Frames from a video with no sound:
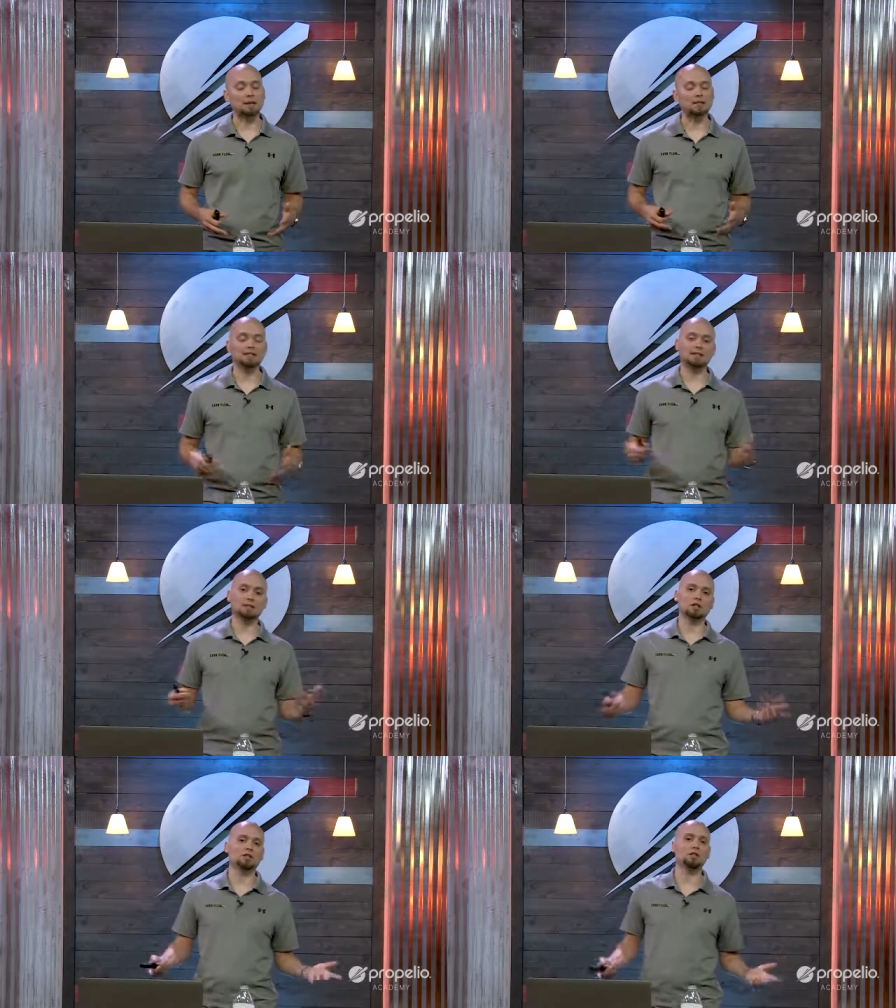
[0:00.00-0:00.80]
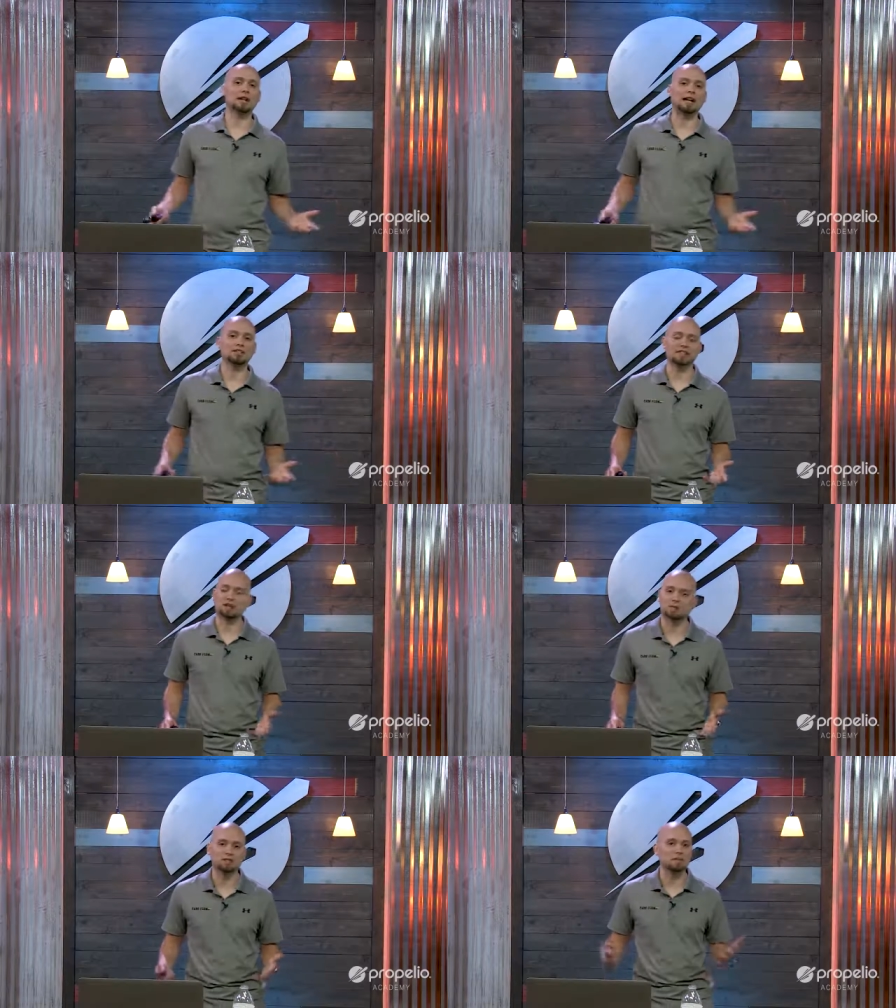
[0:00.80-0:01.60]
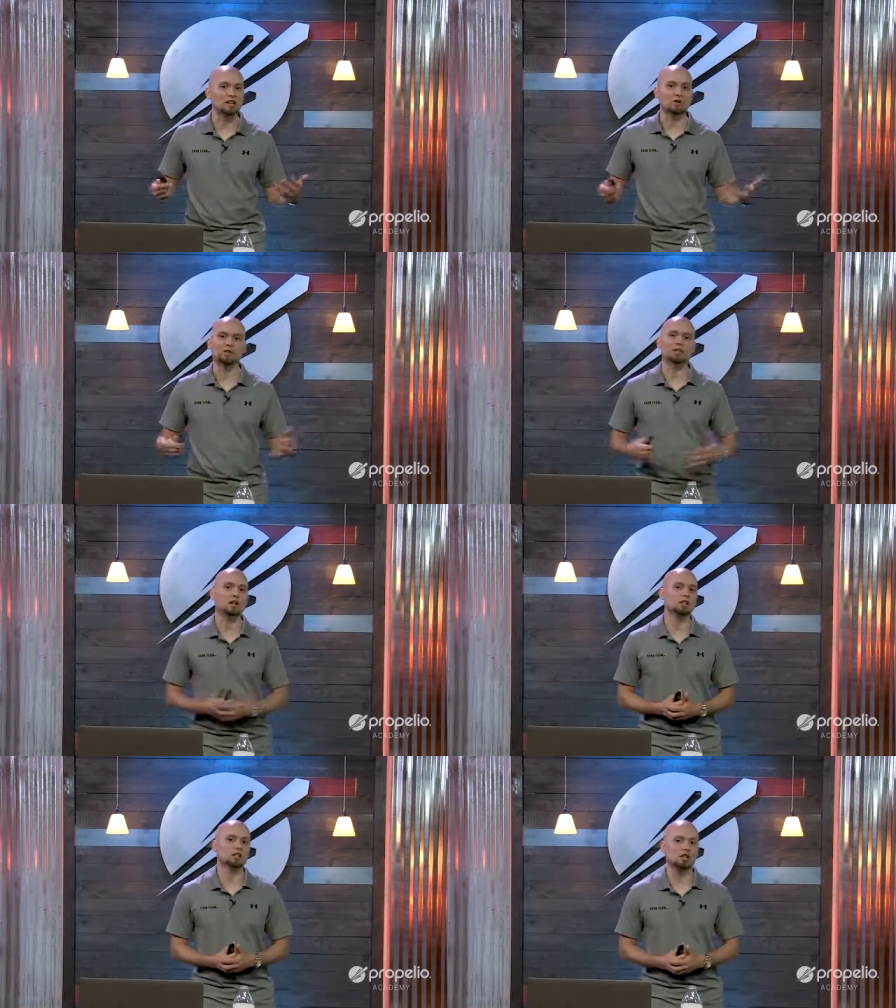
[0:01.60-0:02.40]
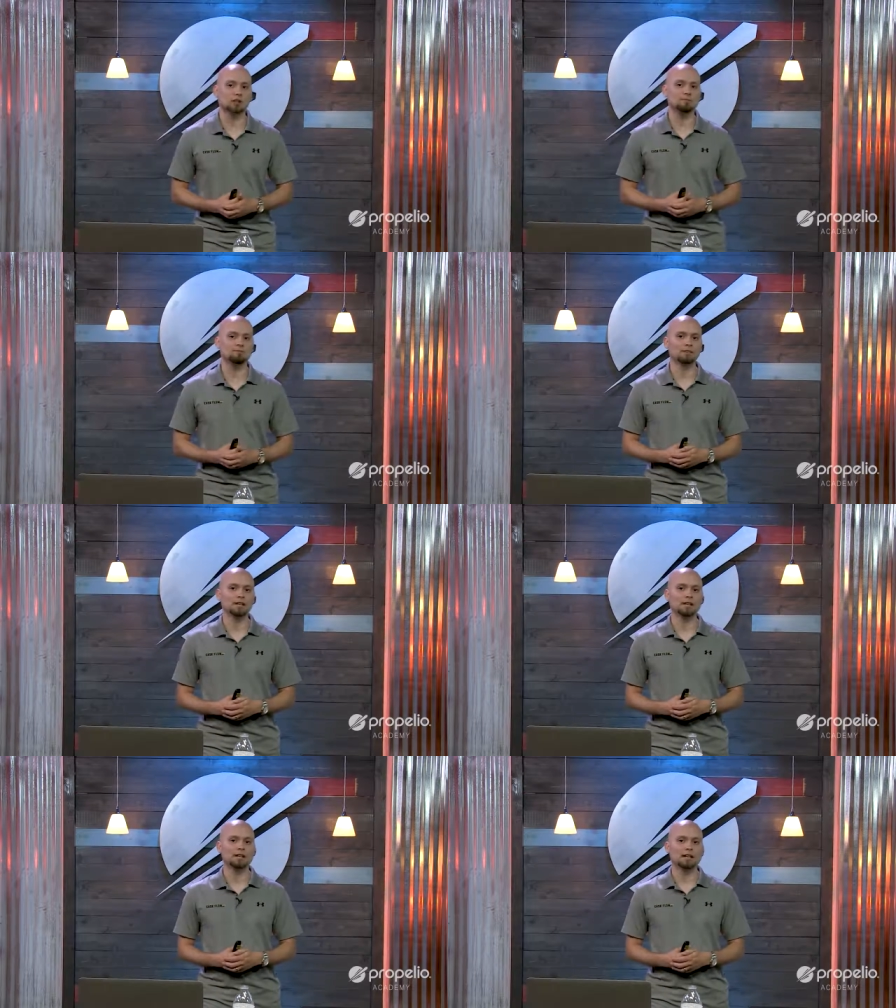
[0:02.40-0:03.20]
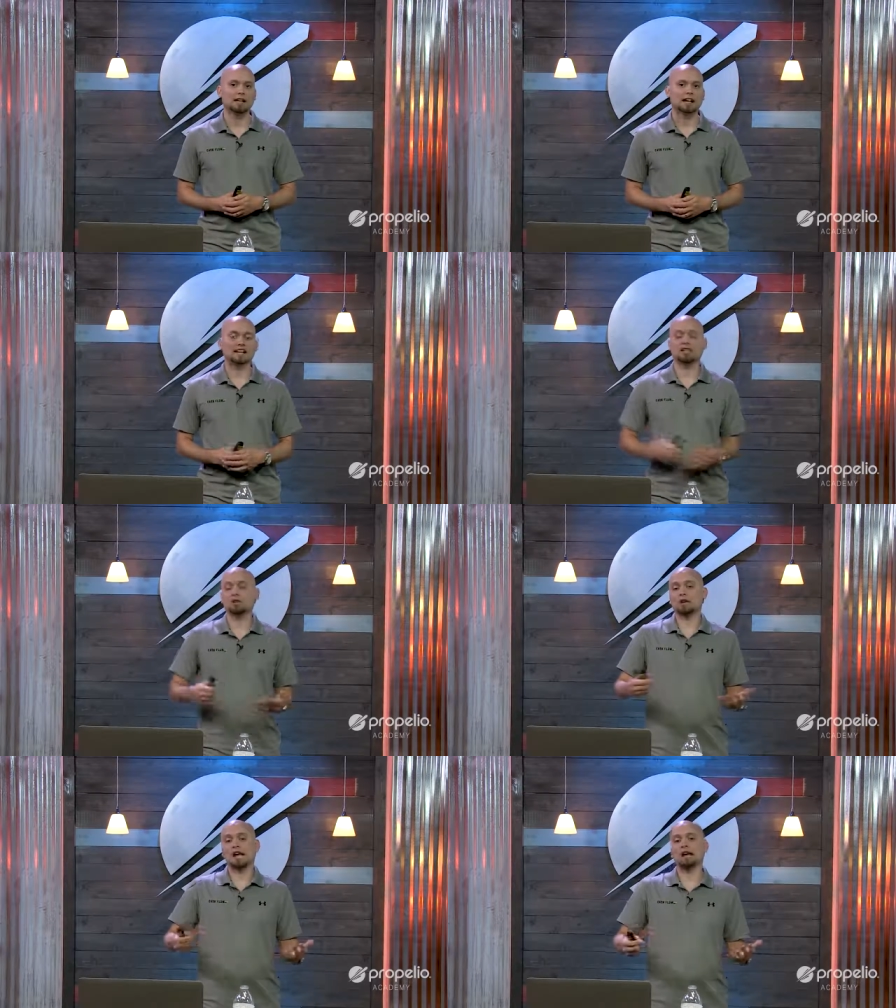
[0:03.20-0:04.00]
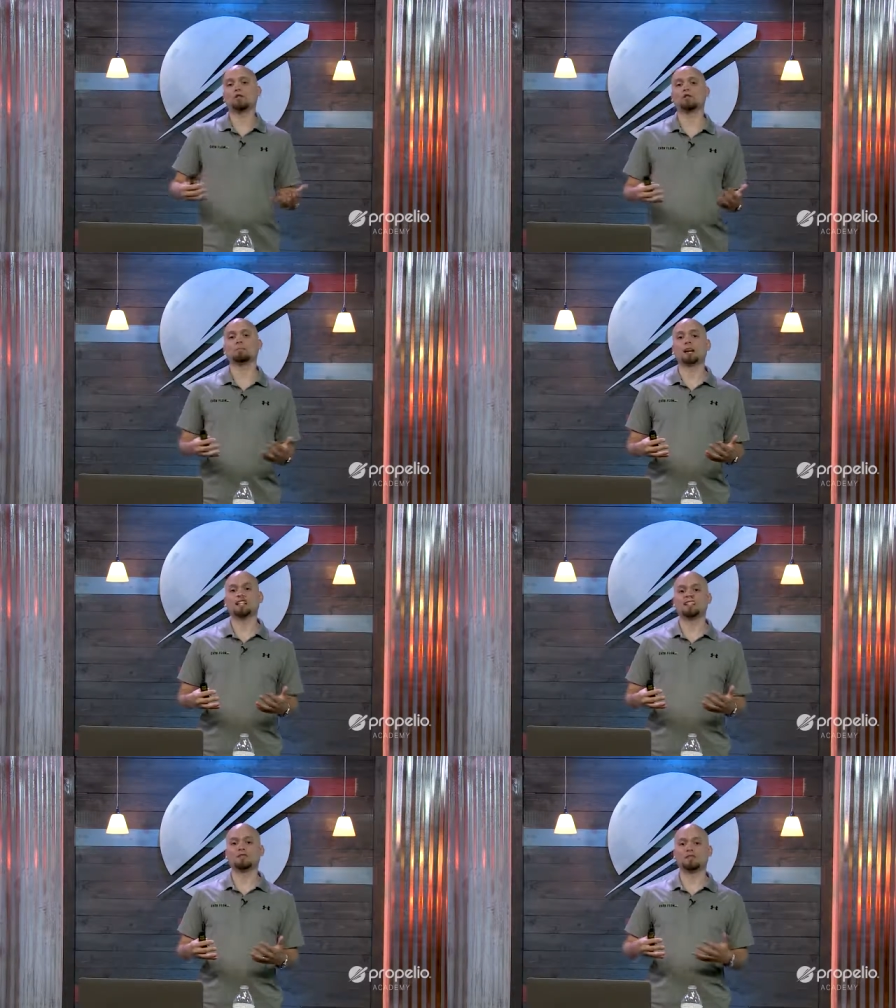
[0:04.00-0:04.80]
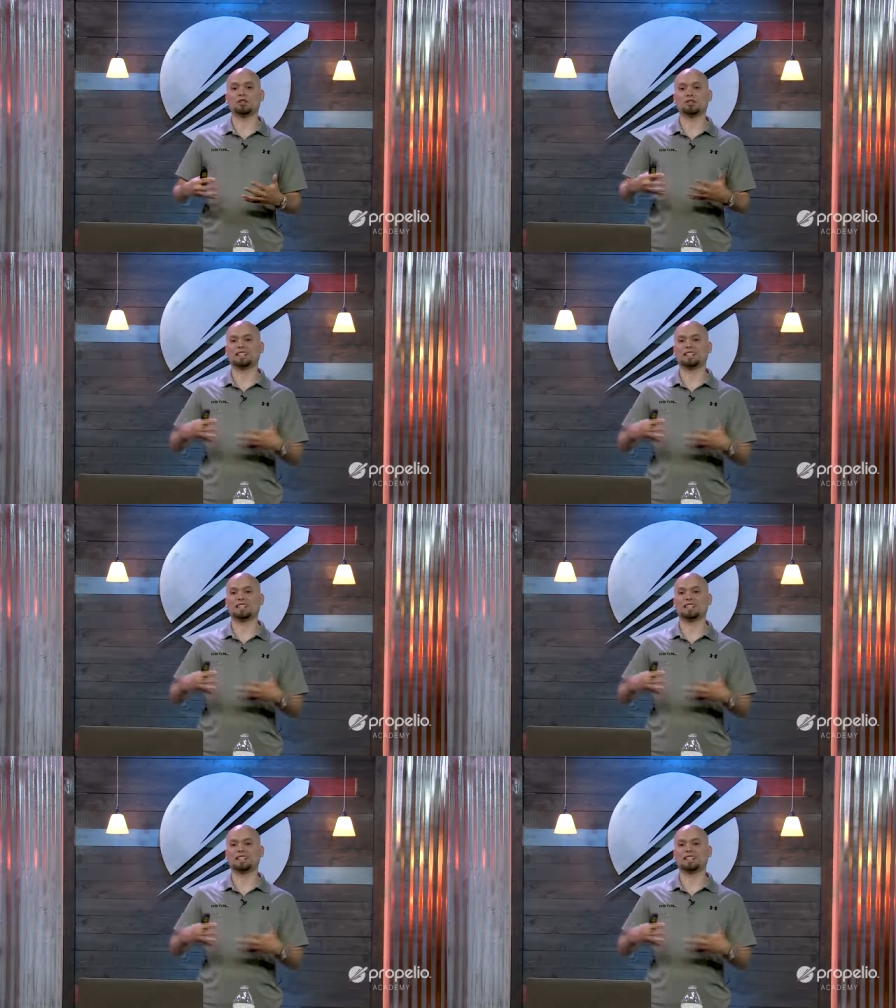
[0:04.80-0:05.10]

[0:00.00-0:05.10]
Maybe it's a subject to house that I'm just me holding long term and it's okay for myself to